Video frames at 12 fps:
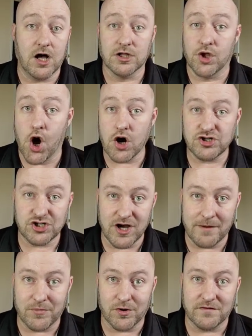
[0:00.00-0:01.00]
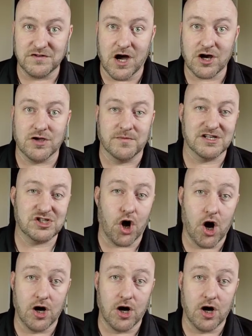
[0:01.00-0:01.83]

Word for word: a large number of documents